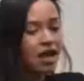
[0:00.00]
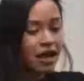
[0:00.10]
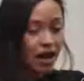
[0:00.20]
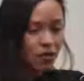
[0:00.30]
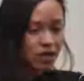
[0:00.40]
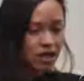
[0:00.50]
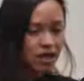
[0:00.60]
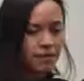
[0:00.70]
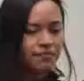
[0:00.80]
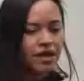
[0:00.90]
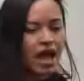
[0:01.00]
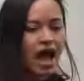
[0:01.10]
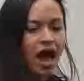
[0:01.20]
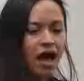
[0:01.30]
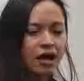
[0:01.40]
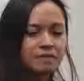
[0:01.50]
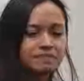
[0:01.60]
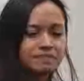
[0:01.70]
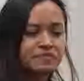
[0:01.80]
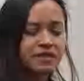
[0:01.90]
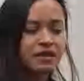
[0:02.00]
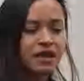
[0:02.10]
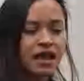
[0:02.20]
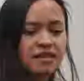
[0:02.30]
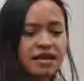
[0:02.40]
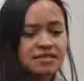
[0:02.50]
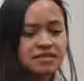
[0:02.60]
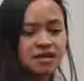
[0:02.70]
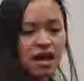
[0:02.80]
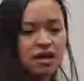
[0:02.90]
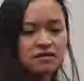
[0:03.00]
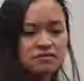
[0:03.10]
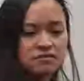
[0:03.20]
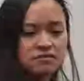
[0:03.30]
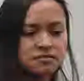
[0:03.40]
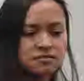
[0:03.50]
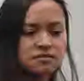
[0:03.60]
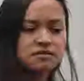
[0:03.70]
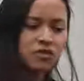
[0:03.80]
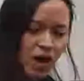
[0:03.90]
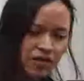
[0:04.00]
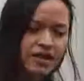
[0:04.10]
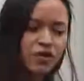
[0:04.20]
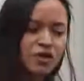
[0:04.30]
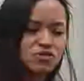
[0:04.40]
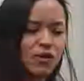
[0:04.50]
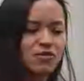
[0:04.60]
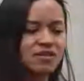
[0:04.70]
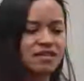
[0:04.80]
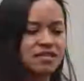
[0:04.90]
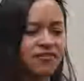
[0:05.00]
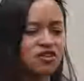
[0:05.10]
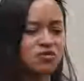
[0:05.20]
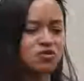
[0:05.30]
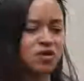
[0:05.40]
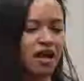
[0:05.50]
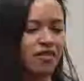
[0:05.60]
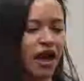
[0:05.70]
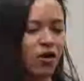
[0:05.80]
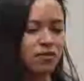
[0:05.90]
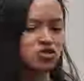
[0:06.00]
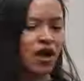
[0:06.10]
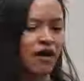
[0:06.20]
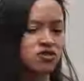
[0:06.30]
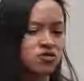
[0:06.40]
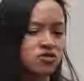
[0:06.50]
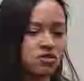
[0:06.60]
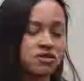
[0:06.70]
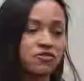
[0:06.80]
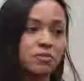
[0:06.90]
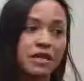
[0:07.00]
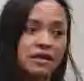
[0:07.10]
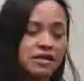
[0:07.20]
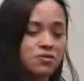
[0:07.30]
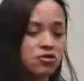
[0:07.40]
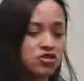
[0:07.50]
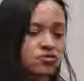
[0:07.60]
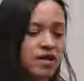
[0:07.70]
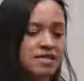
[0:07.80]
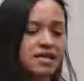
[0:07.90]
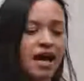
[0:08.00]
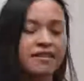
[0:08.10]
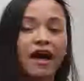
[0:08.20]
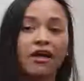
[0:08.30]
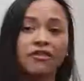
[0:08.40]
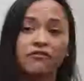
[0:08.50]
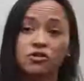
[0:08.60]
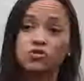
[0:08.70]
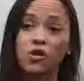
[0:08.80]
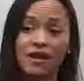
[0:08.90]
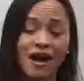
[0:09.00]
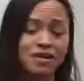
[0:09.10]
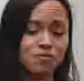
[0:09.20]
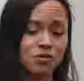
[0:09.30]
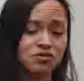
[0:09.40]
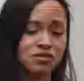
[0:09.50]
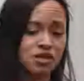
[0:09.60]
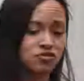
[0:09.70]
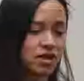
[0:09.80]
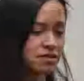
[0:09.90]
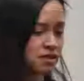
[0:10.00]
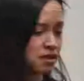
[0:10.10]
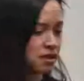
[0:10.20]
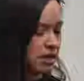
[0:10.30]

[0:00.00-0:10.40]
inequity. Um, and that's the, and so health inequities represent the difference between health outcomes you have as a result of repeated exposure to risk and the health of those who are not exposed to such risk.